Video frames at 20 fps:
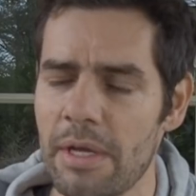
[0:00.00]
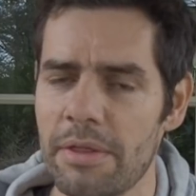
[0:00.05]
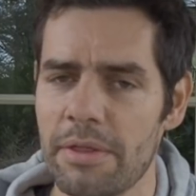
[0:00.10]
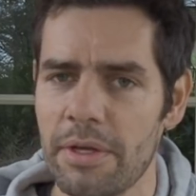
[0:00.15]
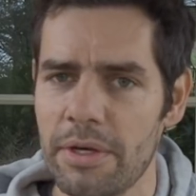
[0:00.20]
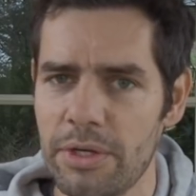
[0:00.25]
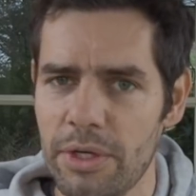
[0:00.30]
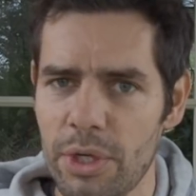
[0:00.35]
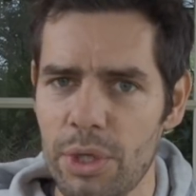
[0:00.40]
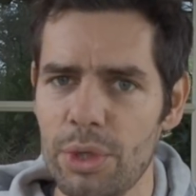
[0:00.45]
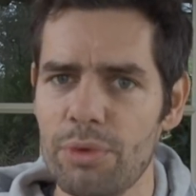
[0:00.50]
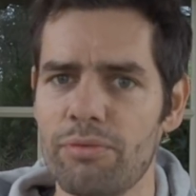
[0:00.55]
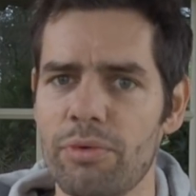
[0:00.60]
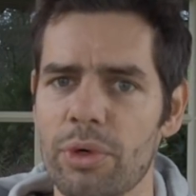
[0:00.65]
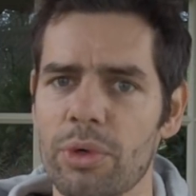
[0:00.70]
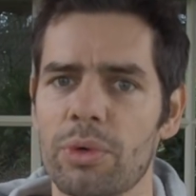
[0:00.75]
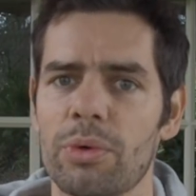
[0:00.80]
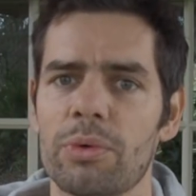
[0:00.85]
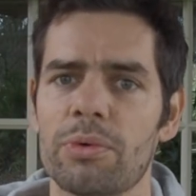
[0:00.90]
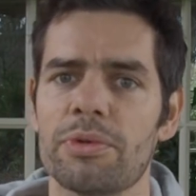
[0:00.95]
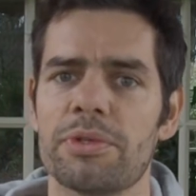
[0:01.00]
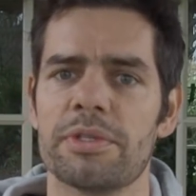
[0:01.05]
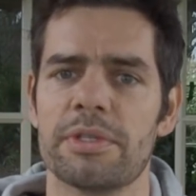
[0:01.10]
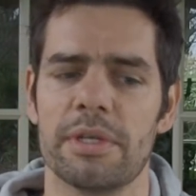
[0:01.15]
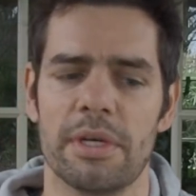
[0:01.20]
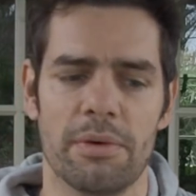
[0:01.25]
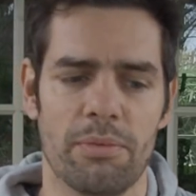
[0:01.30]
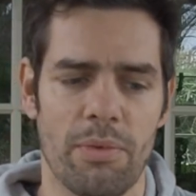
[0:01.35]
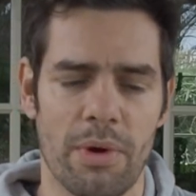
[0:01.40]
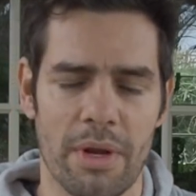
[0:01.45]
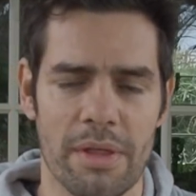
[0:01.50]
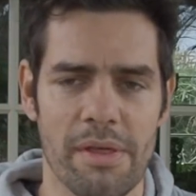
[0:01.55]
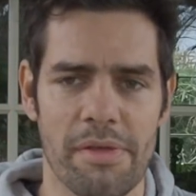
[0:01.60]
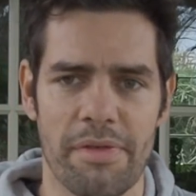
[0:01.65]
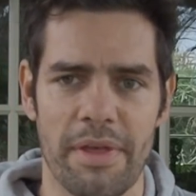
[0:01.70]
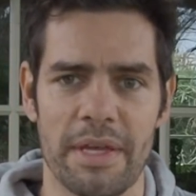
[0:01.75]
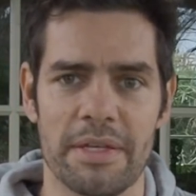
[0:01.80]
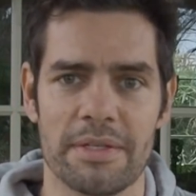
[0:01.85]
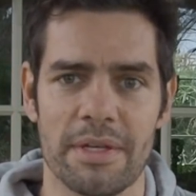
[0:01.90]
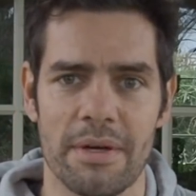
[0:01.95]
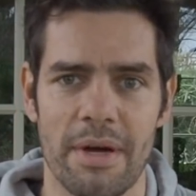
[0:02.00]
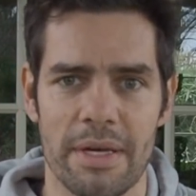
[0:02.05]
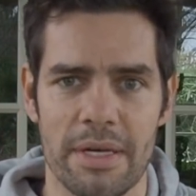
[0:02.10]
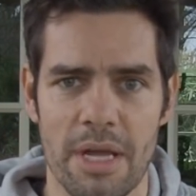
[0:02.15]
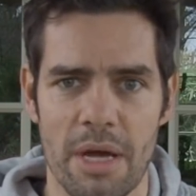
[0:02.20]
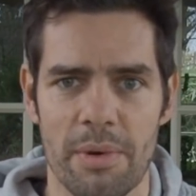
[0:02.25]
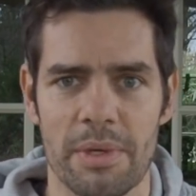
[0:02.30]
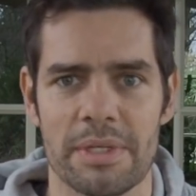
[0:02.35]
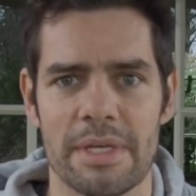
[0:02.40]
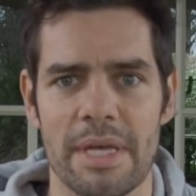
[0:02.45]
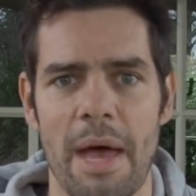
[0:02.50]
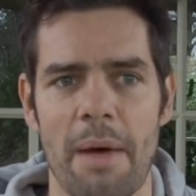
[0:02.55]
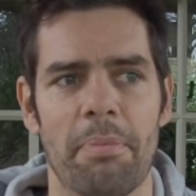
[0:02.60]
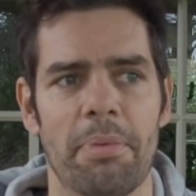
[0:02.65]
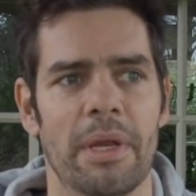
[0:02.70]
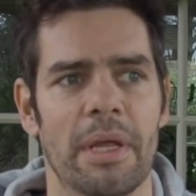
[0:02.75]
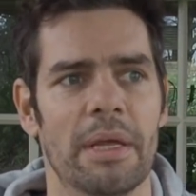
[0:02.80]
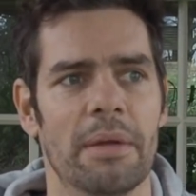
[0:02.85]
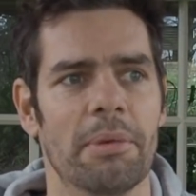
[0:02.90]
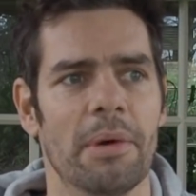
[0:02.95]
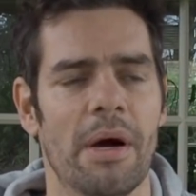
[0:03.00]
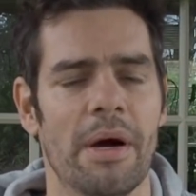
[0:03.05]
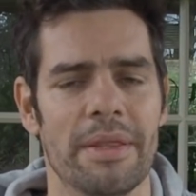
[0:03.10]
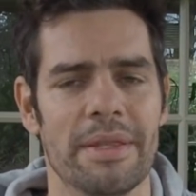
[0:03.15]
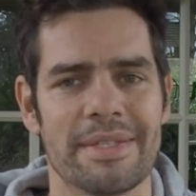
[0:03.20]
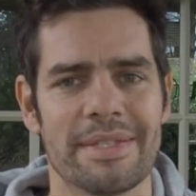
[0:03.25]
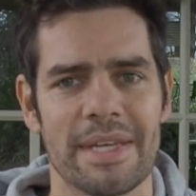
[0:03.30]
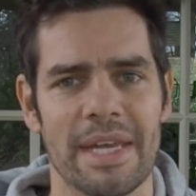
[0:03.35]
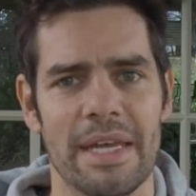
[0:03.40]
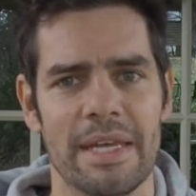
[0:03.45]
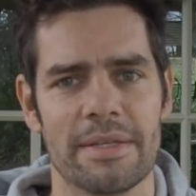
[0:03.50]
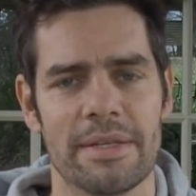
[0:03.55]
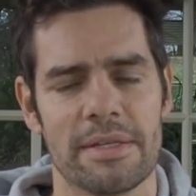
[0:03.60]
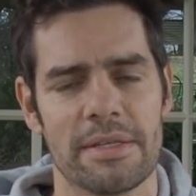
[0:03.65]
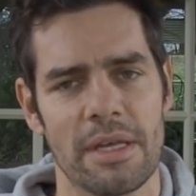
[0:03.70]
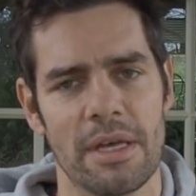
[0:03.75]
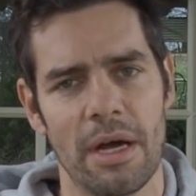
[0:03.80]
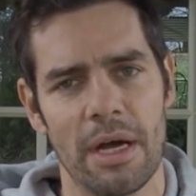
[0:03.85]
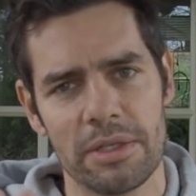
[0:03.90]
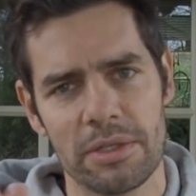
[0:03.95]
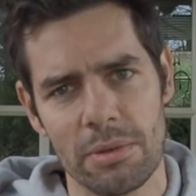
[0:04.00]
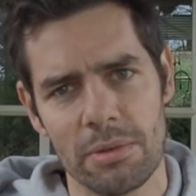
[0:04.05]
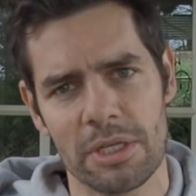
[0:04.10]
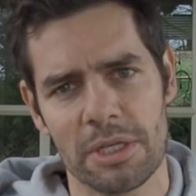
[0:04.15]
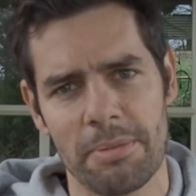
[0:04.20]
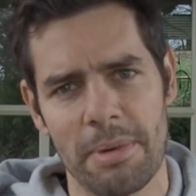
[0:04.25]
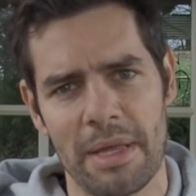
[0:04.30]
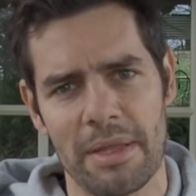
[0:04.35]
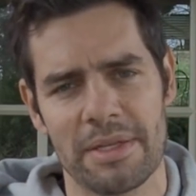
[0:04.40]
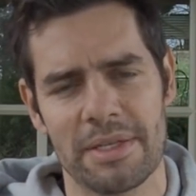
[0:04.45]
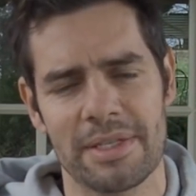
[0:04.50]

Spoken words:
The new rules, one of the things that I know is happening behind the scenes is that I talked about the